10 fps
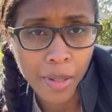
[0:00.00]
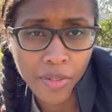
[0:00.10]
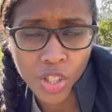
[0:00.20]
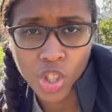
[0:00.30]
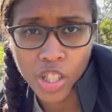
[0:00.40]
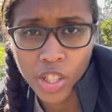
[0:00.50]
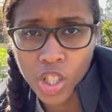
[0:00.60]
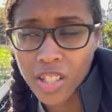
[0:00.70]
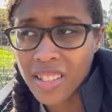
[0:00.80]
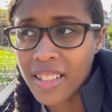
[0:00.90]
of
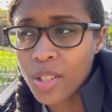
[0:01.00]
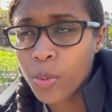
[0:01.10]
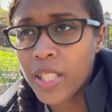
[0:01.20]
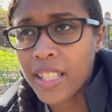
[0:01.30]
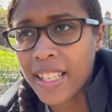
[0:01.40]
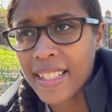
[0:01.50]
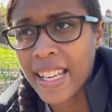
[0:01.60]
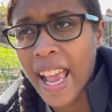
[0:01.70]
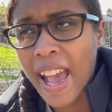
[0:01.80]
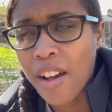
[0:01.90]
instructions, this one doesn't
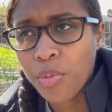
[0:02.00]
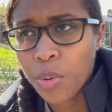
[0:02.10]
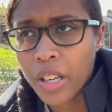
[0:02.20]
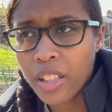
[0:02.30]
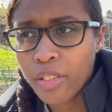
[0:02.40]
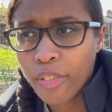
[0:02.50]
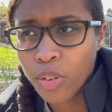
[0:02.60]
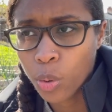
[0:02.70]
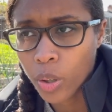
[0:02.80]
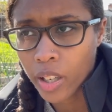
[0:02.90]
have one
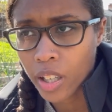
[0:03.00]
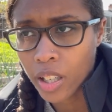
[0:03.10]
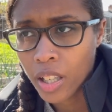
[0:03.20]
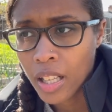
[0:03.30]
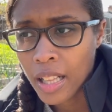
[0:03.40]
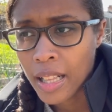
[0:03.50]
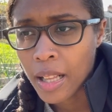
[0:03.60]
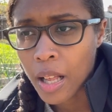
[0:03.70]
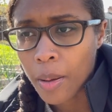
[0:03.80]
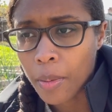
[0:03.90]
for
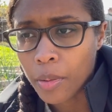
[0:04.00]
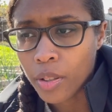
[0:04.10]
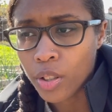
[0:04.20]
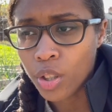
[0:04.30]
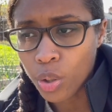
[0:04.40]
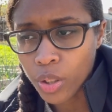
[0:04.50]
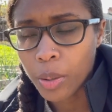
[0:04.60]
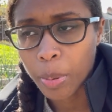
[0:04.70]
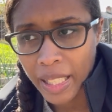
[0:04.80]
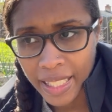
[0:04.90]
newly
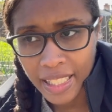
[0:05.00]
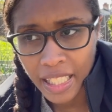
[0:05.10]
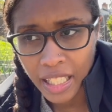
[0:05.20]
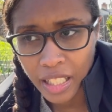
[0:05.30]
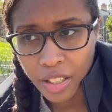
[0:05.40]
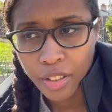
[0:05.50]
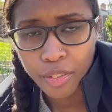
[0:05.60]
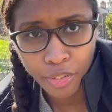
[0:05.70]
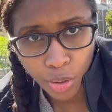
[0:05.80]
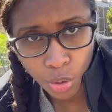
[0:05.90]
planted fruit